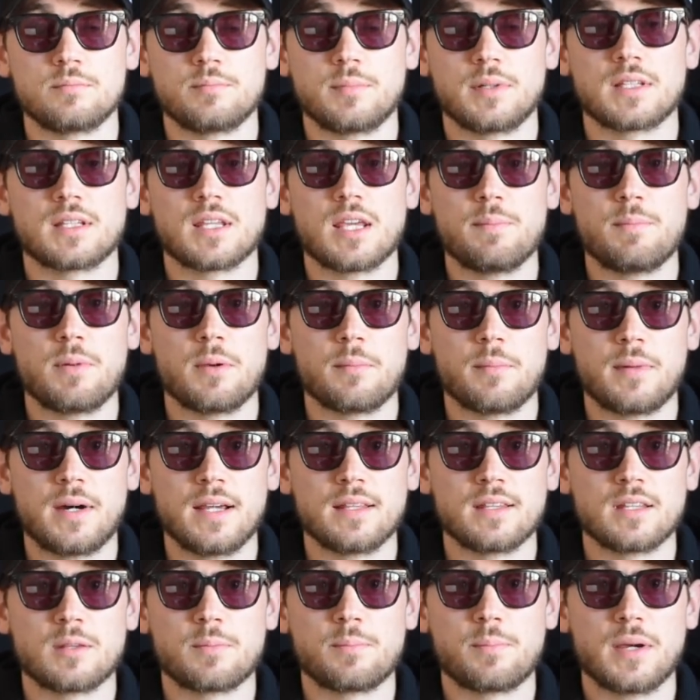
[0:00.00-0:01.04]
But keep in
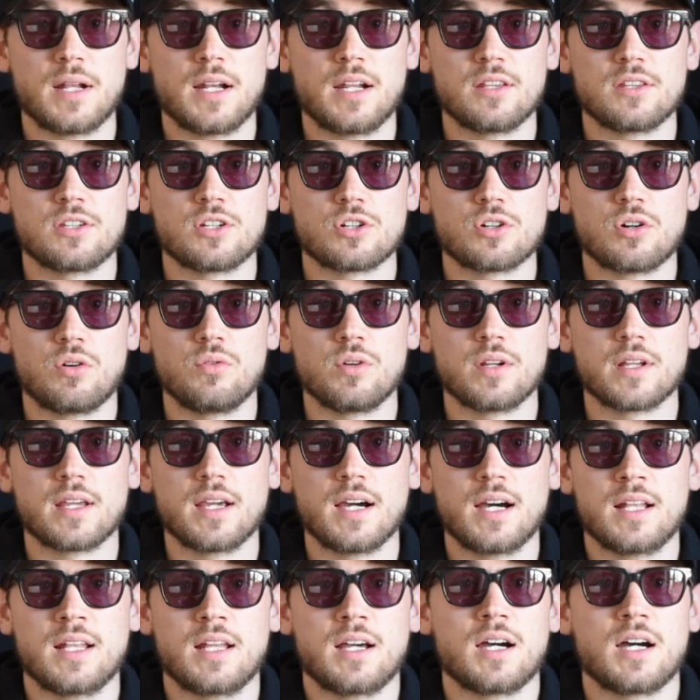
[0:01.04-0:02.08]
mind that Palantir only
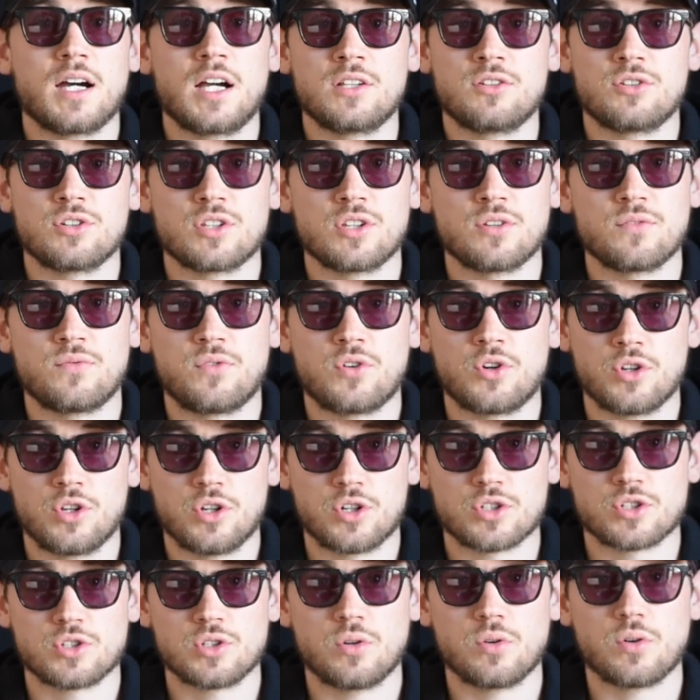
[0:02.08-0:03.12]
got
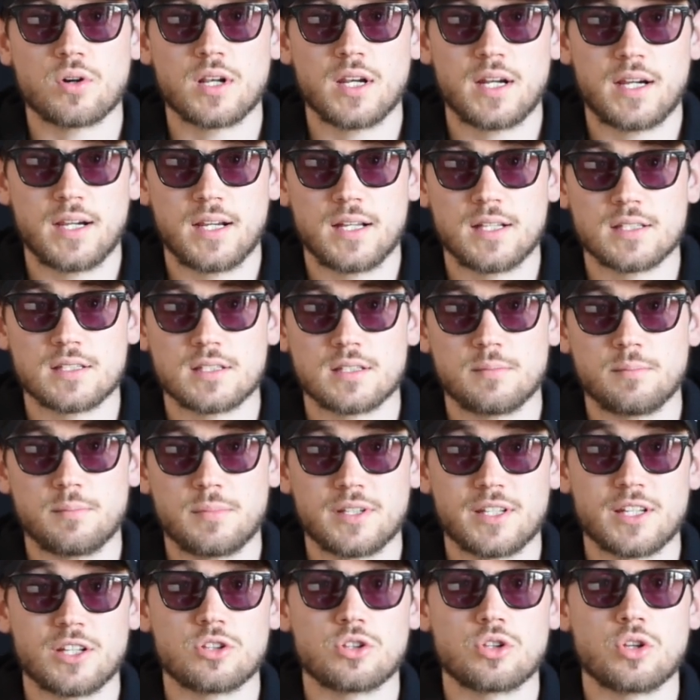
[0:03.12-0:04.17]
140 or so clients,
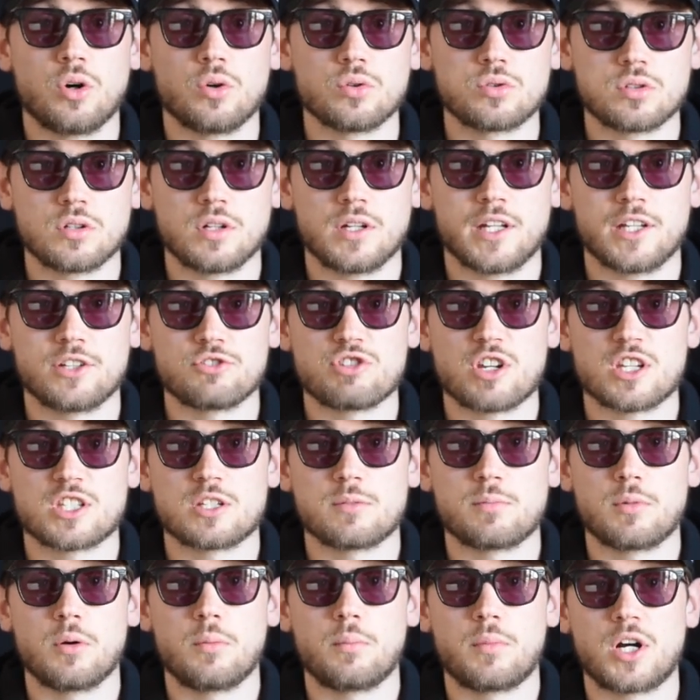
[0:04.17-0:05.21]
but the total
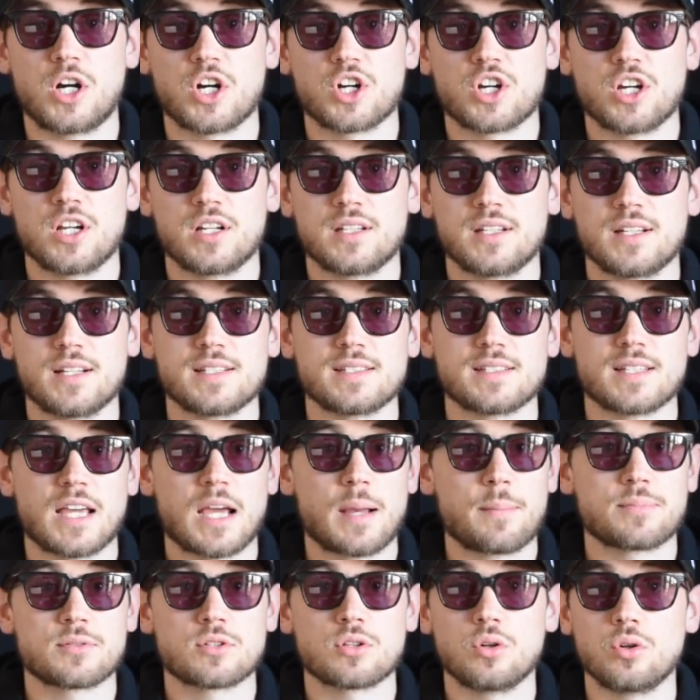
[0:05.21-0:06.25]
addressable market is
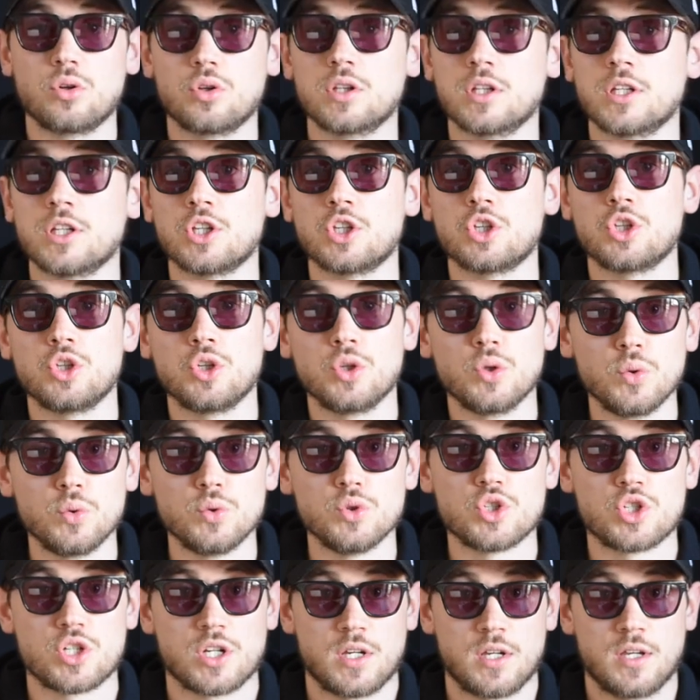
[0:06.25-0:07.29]
absolutely
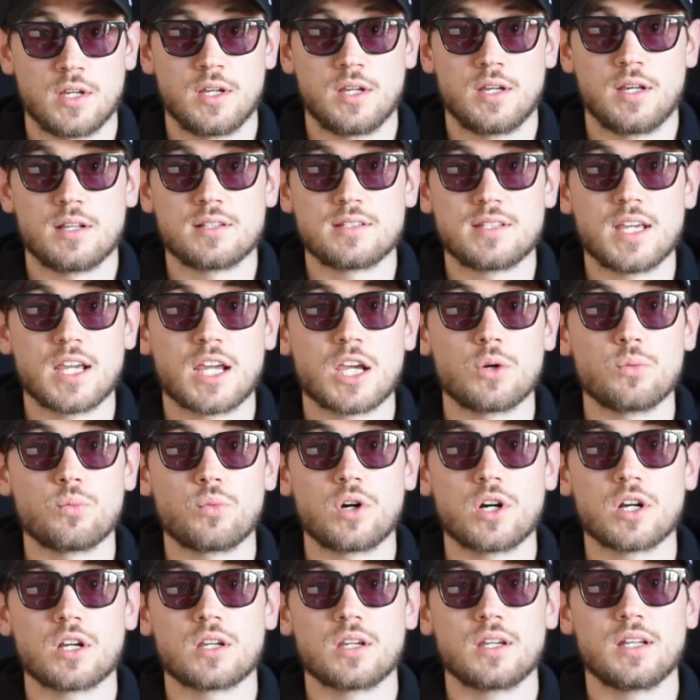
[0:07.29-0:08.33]
huge, as they can
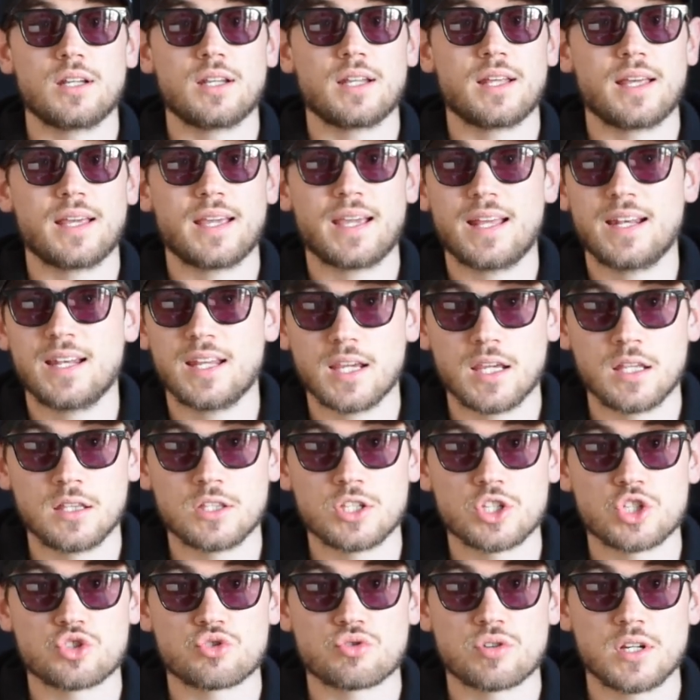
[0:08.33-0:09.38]
work in any
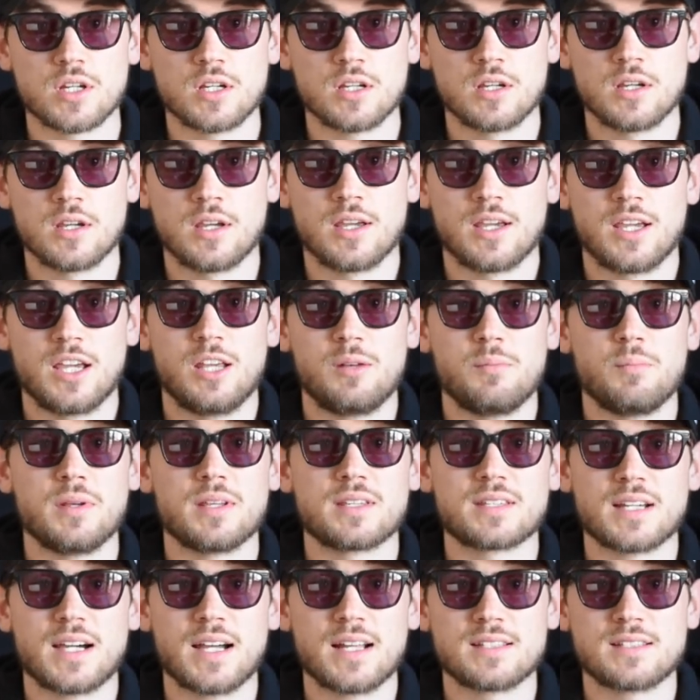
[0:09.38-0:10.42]
industry, and
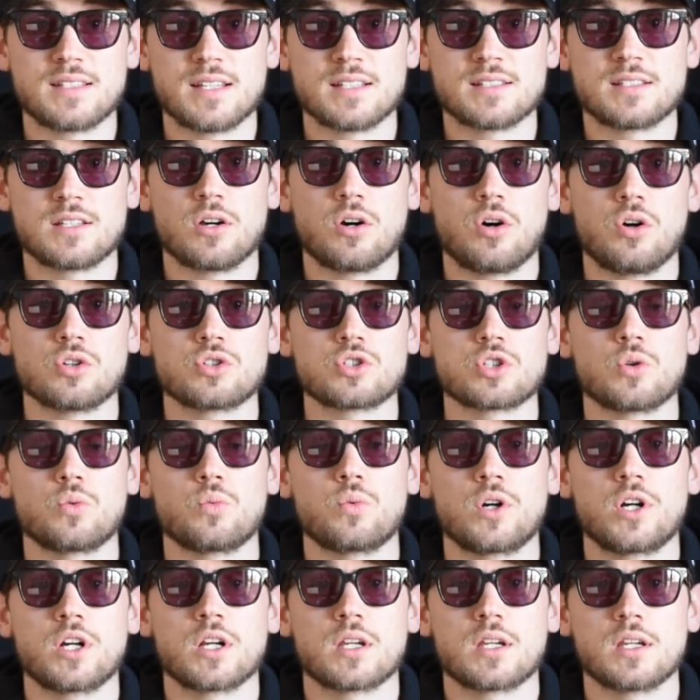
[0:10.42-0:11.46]
besides that they also
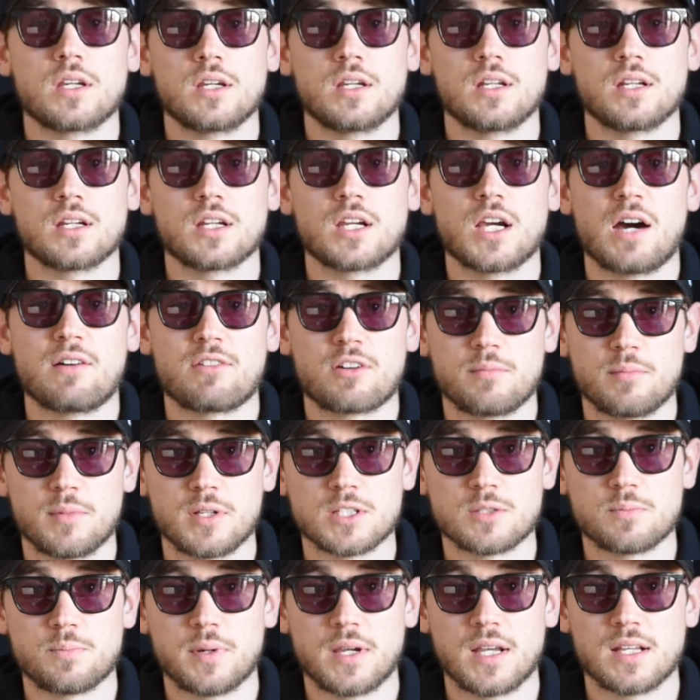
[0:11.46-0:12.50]
work in
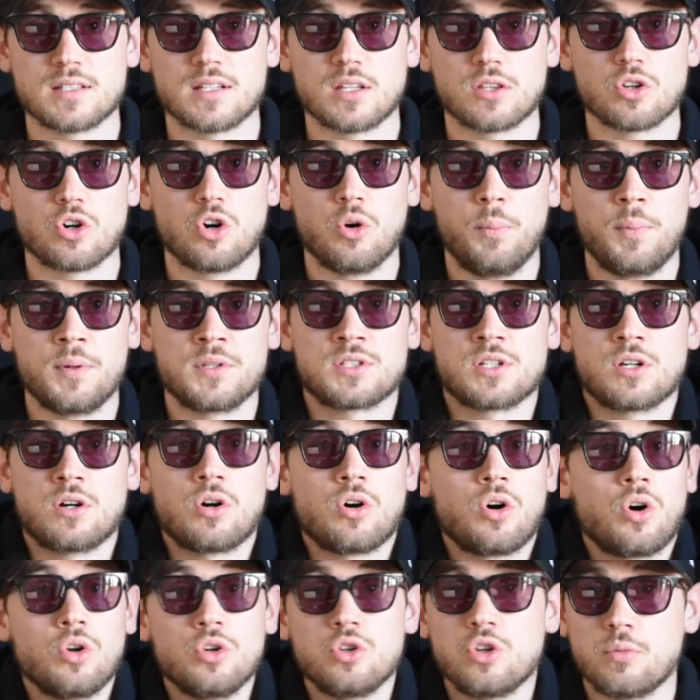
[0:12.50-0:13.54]
government space that opens a
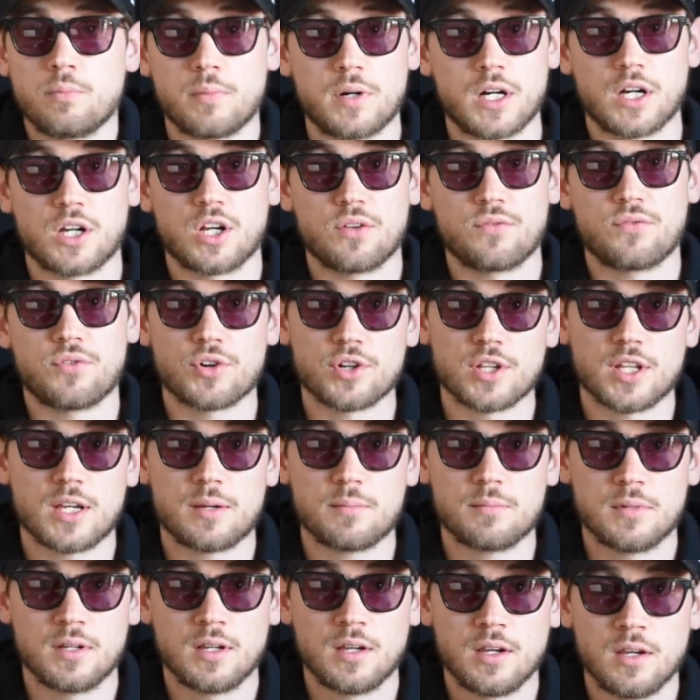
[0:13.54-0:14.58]
whole new market for
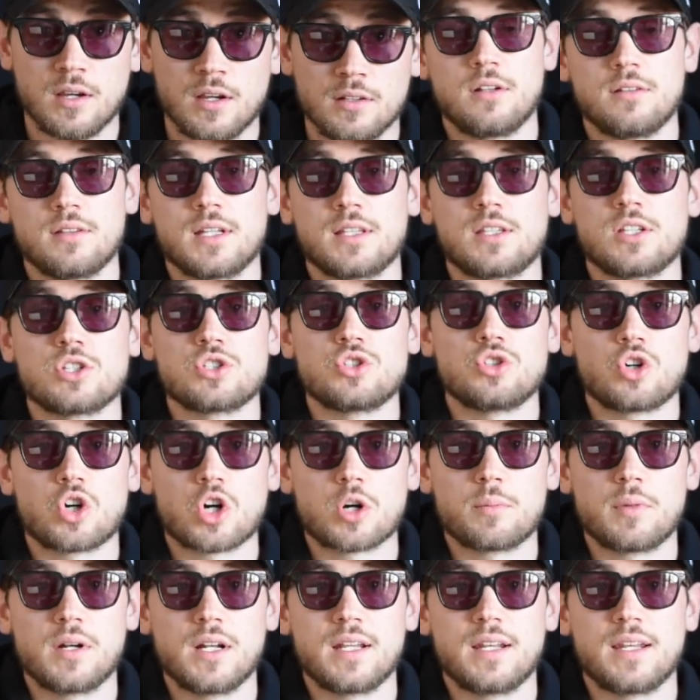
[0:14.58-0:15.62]
them that is
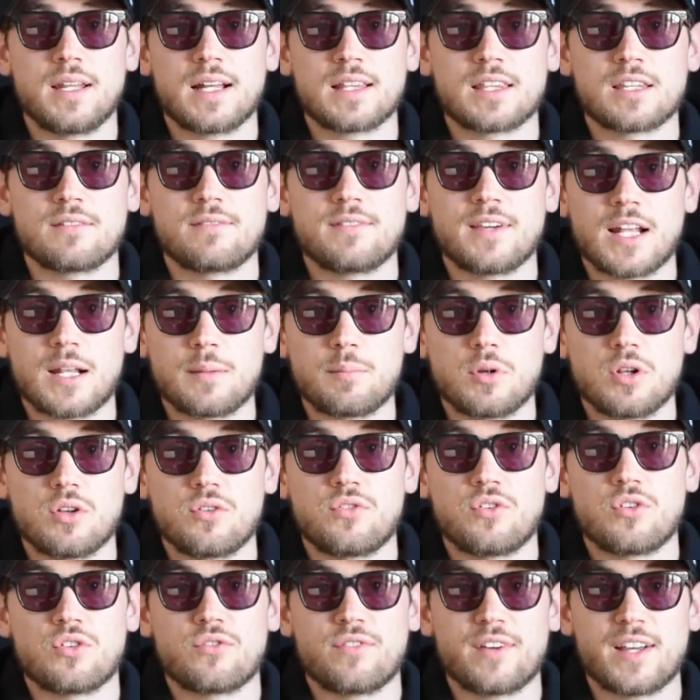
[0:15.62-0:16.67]
normally not available
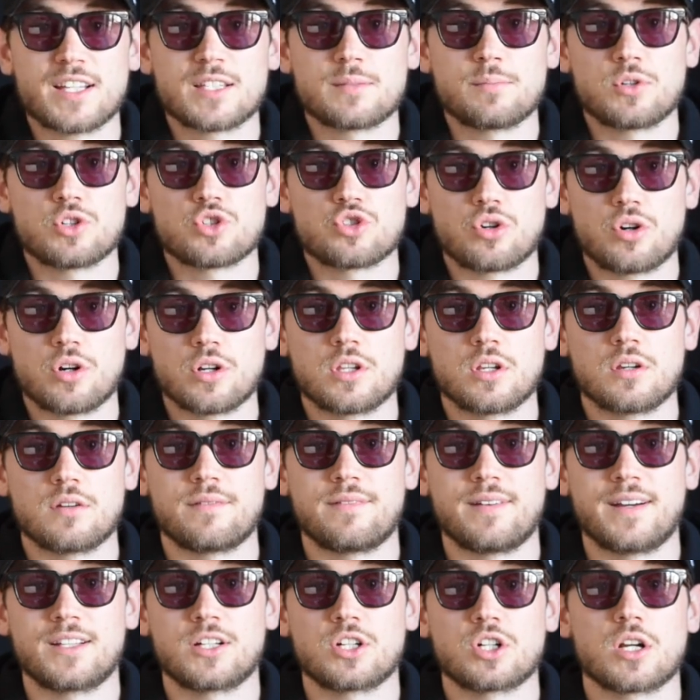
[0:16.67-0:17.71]
for the vast majority
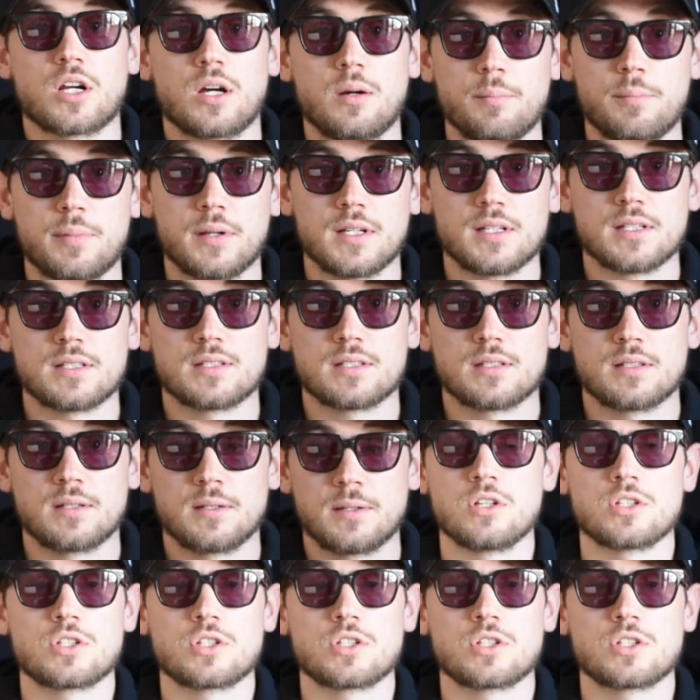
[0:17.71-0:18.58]
of other companies.